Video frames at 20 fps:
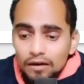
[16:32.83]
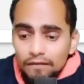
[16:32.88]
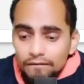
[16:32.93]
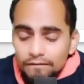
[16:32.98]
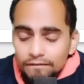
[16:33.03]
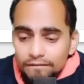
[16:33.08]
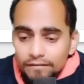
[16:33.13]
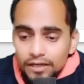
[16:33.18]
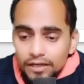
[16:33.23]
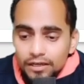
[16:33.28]

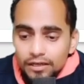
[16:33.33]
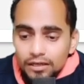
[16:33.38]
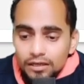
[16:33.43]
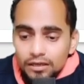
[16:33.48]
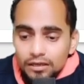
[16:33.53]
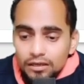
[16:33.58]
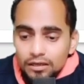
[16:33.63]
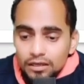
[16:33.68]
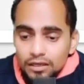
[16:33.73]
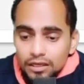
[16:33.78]
where
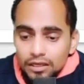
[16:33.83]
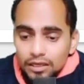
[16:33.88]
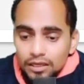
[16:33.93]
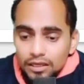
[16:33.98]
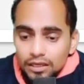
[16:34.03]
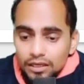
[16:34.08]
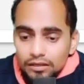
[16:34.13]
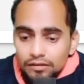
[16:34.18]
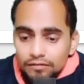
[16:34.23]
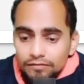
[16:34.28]

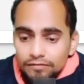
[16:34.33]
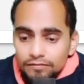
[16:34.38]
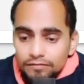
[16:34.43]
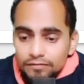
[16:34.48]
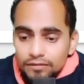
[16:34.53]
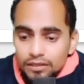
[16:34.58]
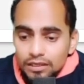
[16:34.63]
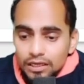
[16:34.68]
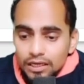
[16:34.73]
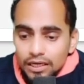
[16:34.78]
if
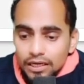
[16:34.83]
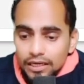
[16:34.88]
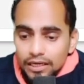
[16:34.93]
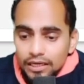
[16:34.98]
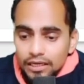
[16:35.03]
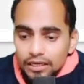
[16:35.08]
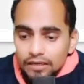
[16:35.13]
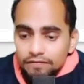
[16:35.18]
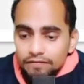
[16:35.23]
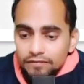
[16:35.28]
I
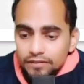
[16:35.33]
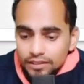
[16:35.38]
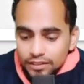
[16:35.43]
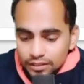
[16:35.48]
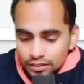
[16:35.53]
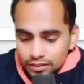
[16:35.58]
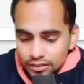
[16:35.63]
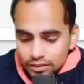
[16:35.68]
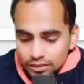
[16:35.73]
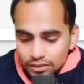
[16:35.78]
have
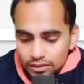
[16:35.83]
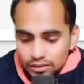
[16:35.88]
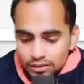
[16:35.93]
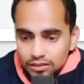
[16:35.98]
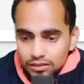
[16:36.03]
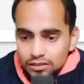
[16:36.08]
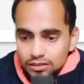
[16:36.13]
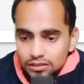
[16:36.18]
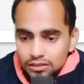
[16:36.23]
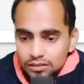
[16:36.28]
written
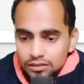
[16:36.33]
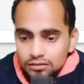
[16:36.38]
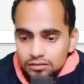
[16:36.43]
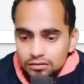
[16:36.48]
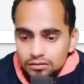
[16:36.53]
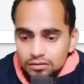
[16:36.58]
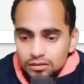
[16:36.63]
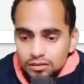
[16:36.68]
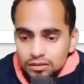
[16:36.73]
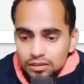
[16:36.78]
this
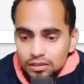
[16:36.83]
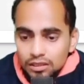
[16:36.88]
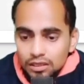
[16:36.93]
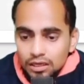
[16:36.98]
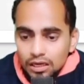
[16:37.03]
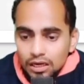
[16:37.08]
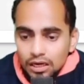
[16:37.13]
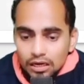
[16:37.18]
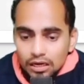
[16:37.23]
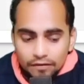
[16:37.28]

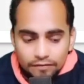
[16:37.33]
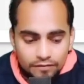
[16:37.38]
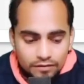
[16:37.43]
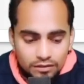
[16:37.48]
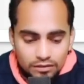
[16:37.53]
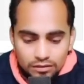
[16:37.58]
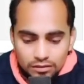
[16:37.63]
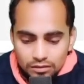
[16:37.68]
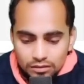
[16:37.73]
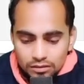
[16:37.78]

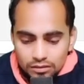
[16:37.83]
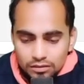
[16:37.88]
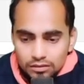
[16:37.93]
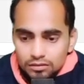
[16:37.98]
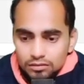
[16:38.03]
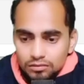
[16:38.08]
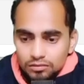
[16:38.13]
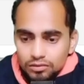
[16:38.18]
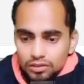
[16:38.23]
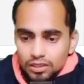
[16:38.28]
after this,
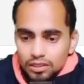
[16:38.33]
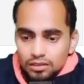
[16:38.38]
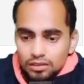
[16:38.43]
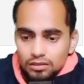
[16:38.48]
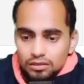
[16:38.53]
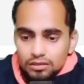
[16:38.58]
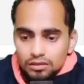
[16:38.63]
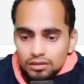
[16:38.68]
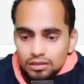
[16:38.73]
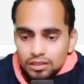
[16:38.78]
okay,
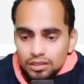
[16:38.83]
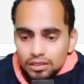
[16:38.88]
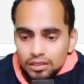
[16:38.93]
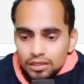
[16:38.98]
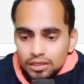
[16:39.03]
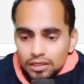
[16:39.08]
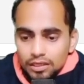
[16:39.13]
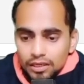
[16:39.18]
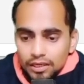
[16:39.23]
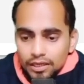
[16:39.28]

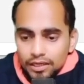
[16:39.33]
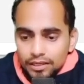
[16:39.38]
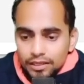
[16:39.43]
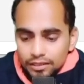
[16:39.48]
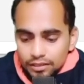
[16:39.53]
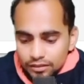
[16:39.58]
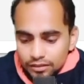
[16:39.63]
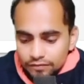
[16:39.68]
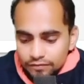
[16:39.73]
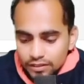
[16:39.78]

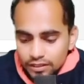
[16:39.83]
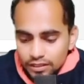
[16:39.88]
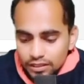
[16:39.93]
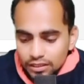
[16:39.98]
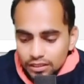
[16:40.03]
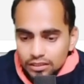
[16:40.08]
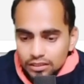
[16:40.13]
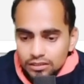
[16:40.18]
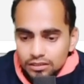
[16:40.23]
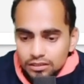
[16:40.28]
and if I
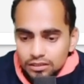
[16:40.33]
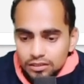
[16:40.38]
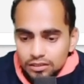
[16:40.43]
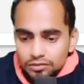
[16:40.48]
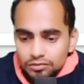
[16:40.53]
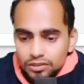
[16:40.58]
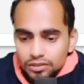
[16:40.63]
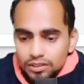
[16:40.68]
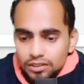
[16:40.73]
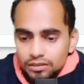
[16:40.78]

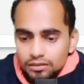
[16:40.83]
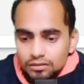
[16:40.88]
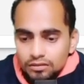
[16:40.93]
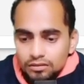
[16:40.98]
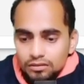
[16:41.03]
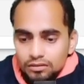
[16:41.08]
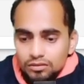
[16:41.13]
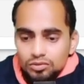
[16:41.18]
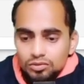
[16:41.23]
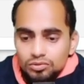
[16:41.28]
execute it,
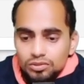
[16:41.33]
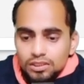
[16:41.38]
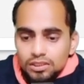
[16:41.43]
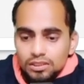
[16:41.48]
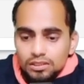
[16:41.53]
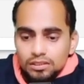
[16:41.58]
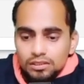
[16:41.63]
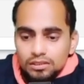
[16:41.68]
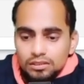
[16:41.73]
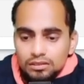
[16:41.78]
so see
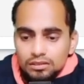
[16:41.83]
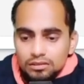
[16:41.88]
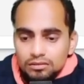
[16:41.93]
this,